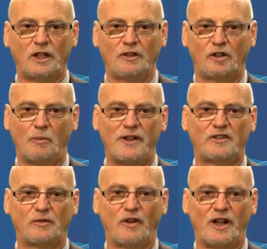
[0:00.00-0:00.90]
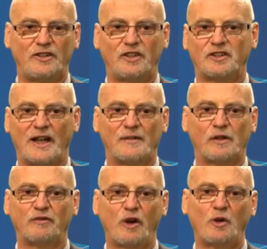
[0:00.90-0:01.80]
So best advice is to have the
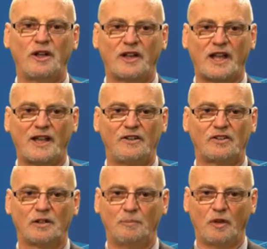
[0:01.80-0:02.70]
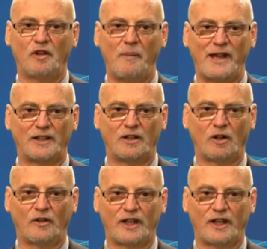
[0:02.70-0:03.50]
phone in a case and put the magnet on the